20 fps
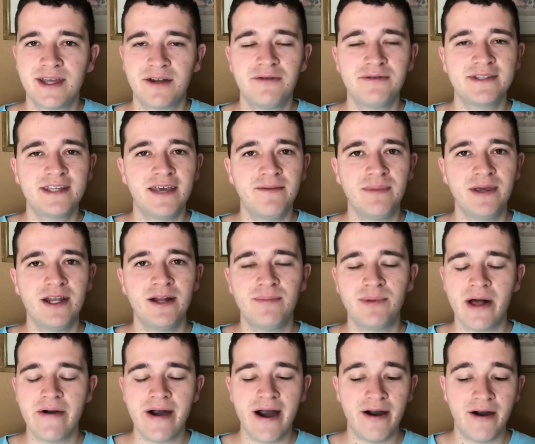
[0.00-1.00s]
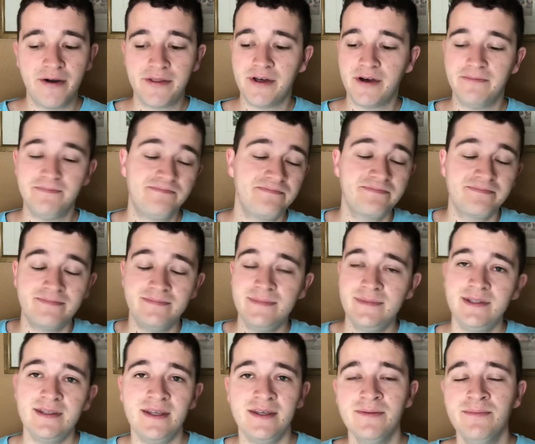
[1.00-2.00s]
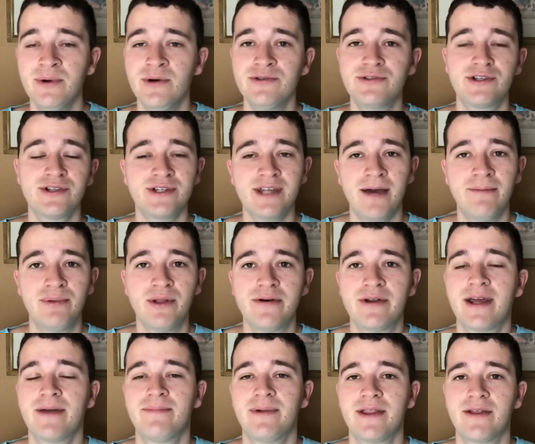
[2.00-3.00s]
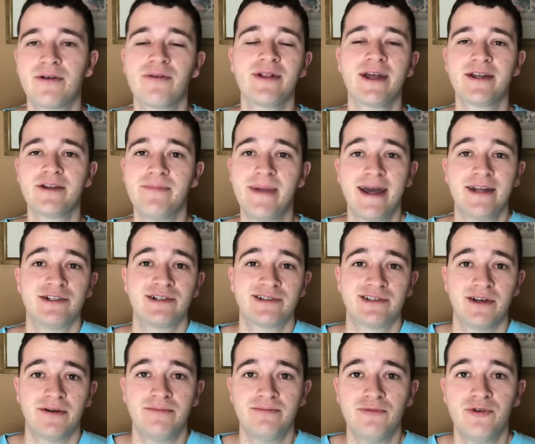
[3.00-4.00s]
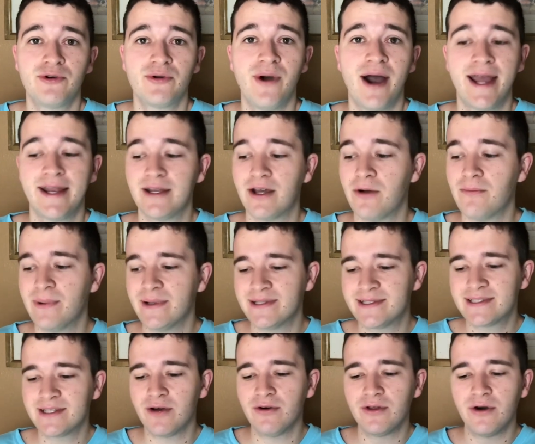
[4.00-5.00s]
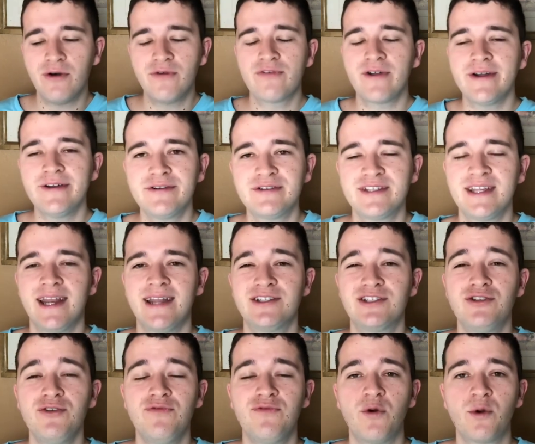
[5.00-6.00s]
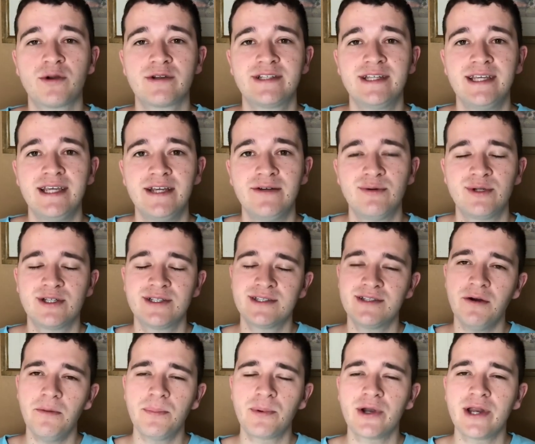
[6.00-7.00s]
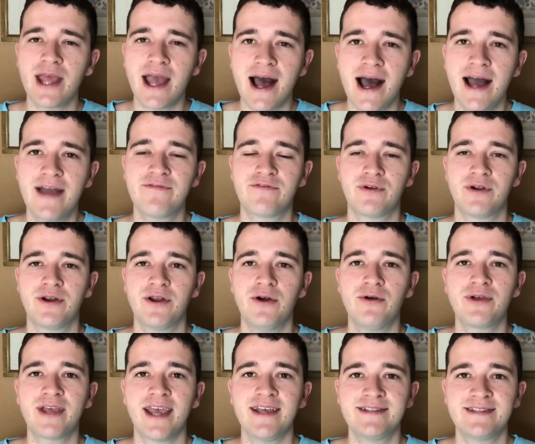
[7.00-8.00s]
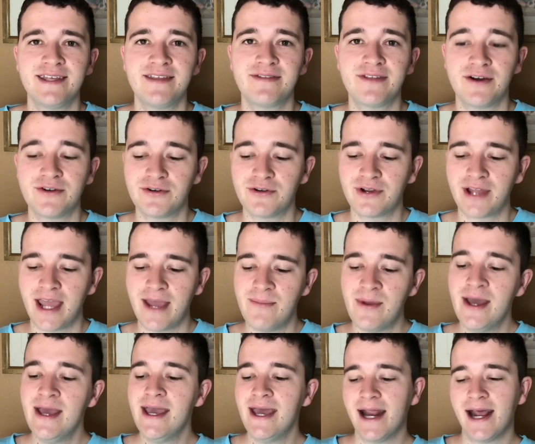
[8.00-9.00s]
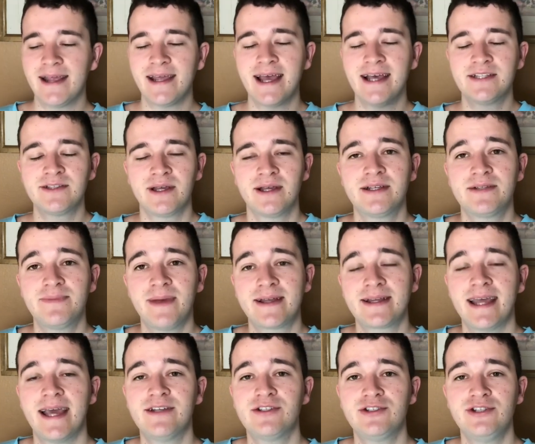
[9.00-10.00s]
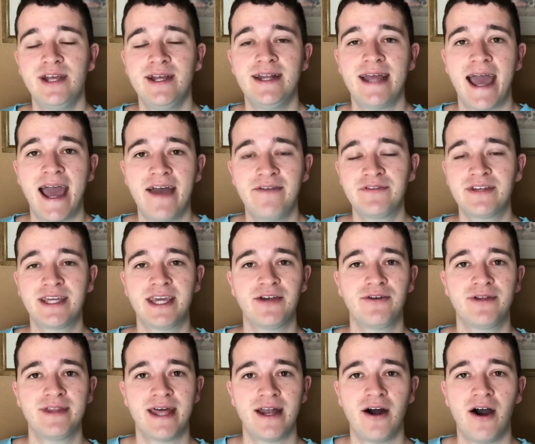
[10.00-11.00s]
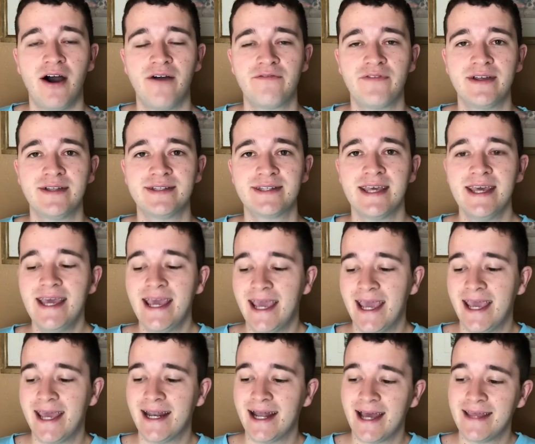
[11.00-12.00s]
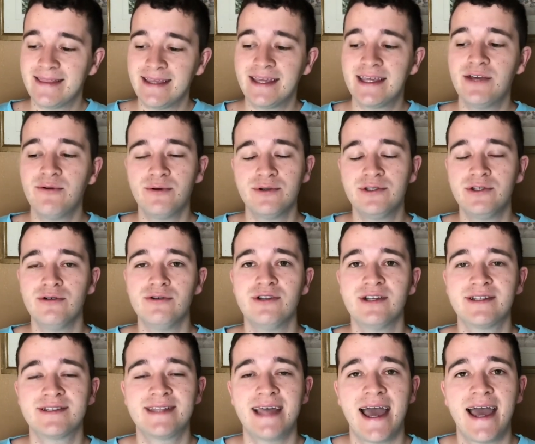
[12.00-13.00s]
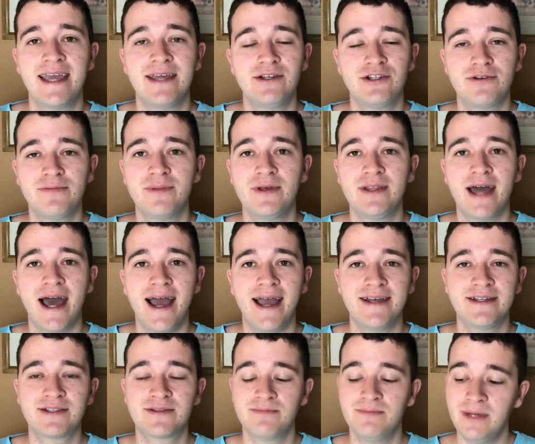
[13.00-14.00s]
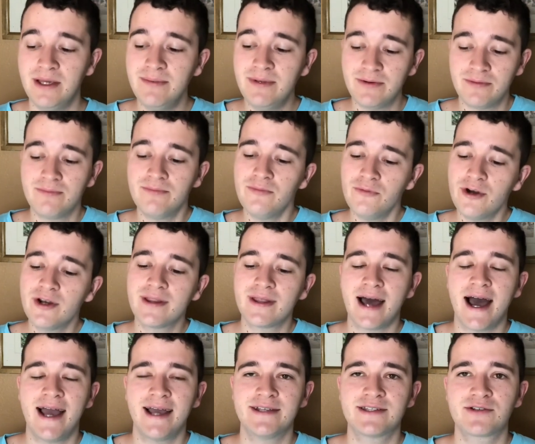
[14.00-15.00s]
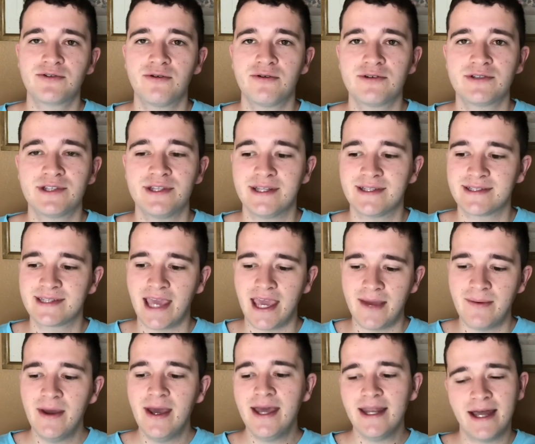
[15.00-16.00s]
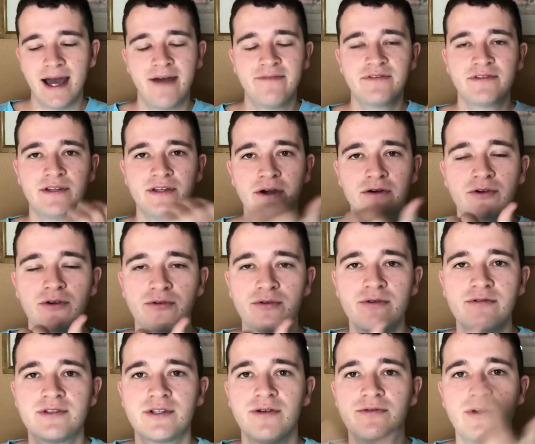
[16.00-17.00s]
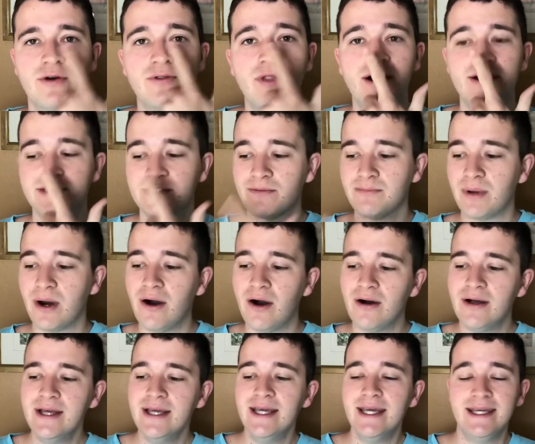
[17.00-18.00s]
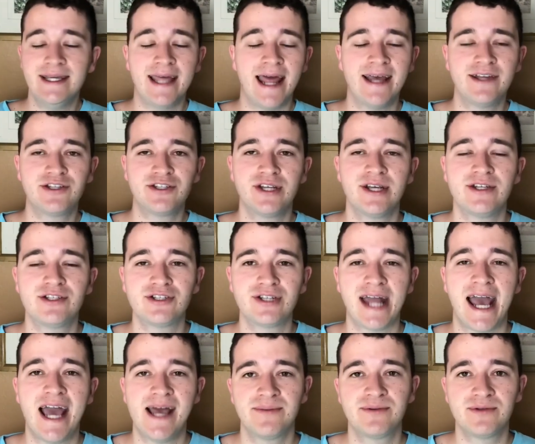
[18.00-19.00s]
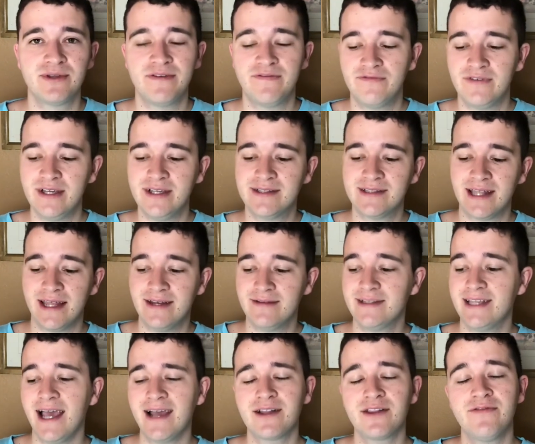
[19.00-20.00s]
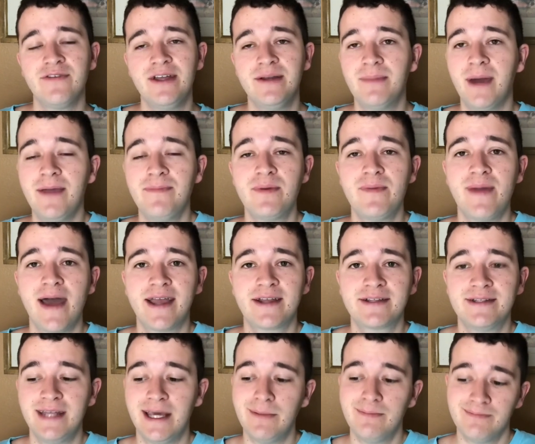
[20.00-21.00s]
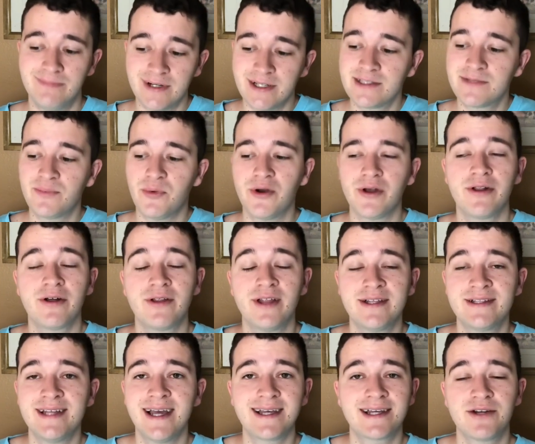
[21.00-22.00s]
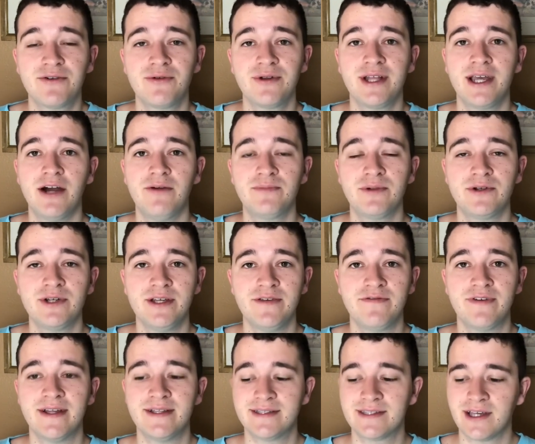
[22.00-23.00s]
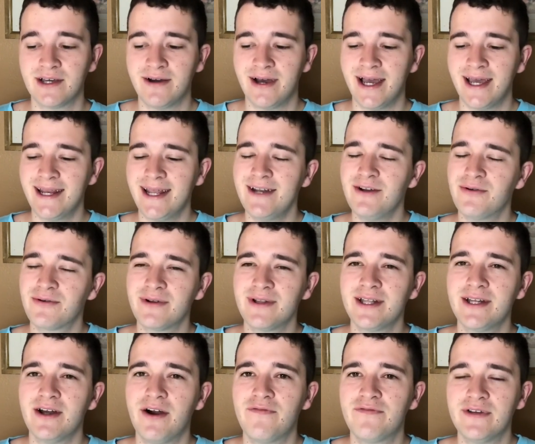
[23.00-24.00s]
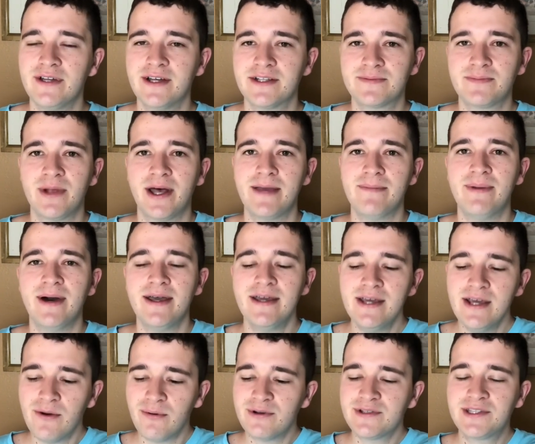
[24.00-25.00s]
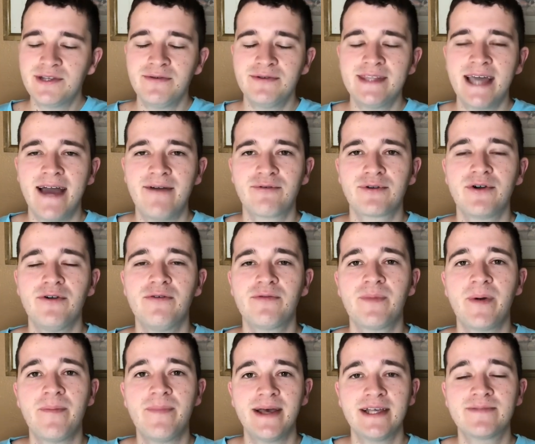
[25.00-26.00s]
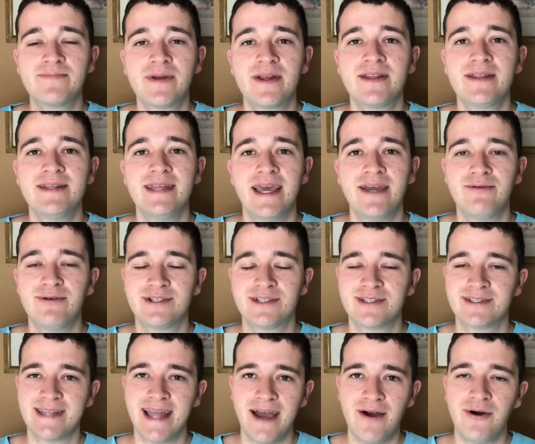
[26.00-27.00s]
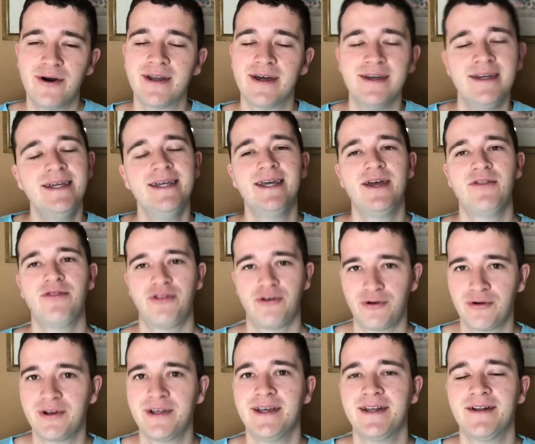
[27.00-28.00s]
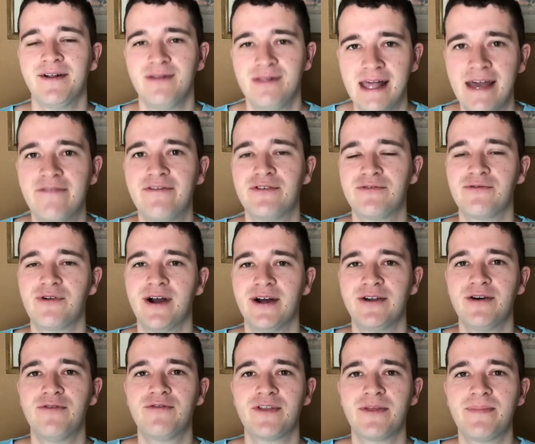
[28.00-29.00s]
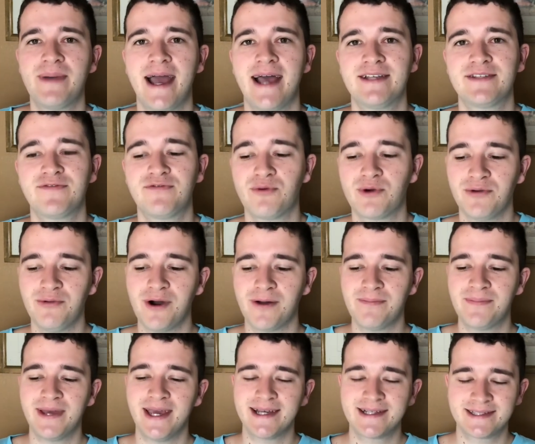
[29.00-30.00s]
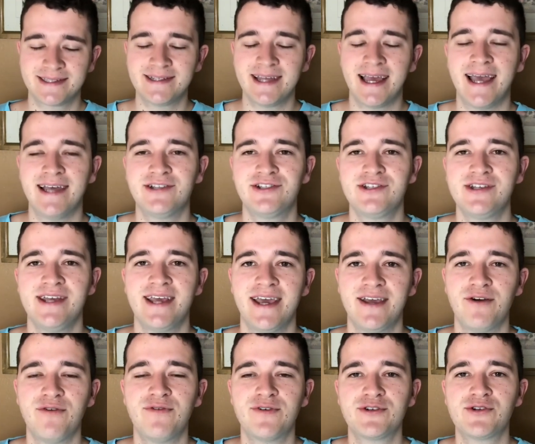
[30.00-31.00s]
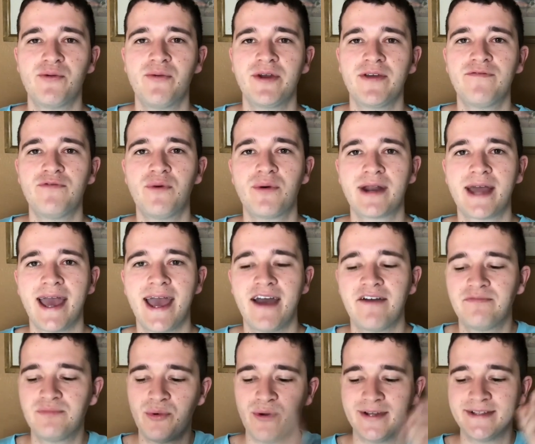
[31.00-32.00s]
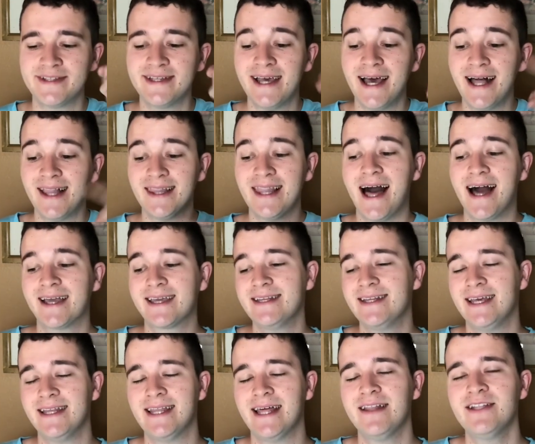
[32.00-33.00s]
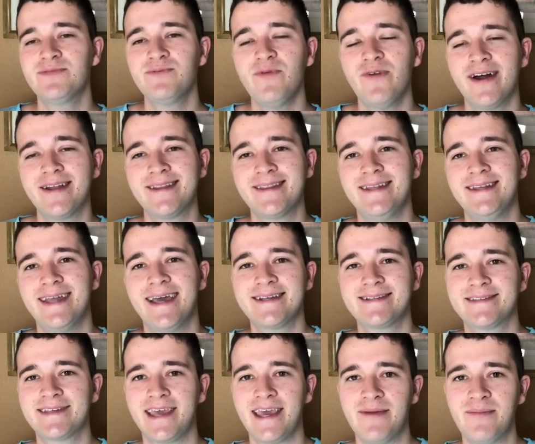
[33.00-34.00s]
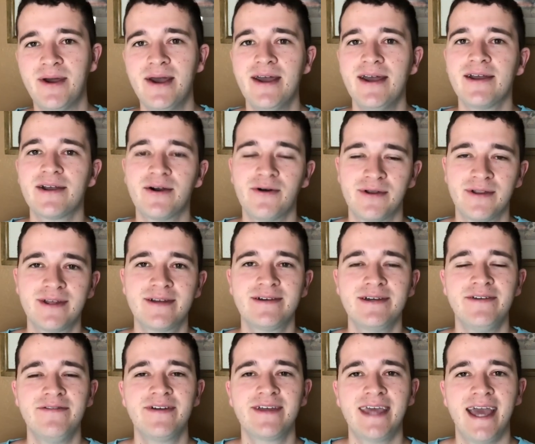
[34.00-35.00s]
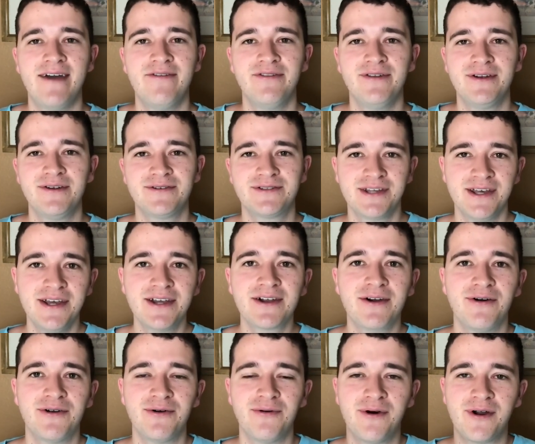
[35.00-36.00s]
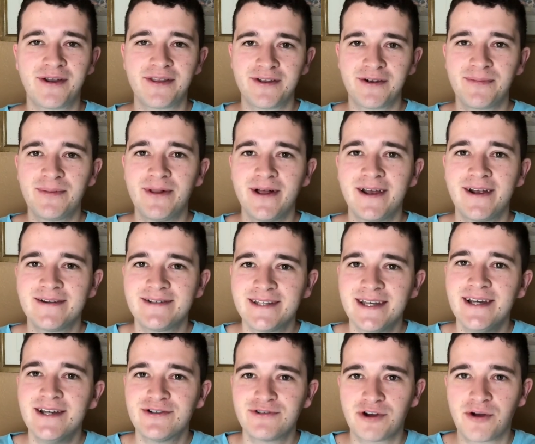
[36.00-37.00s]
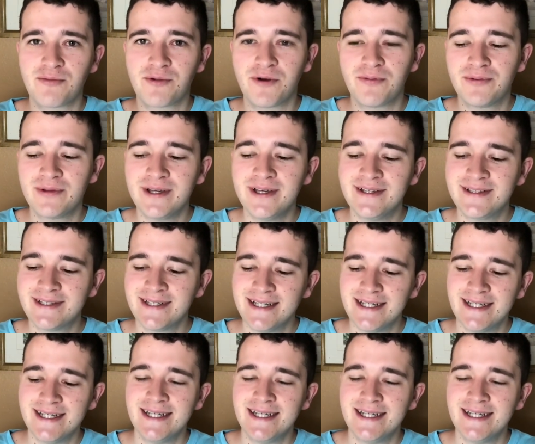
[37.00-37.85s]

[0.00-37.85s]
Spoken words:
I don't see it being a blowout, although Bulls just got blown out by the Orlando Magic, so what do I know? But still, over-under set at 214, which is still pretty high for an OKC Thunder game. I expect SGA to have to carry that offense, and I think he will do just that. He should be the highest, maybe one of the highest scorers in this game. Now, obviously, no Caruso, no Lonzo Ball. SGA should absolutely feast, and Zach LaVine might be back today, but spoiler, that's not going to really help your defense. So, and I don't really know if he does play, but we'll see with that. We're going with my best bet of the day, which is now on a 30-11 run over the past 41 picks. SGA over 24.5 points. Lock it in. Now let's move on to the next game. Going to the Cleveland Cavaliers, going to one of their players. Drum roll, please.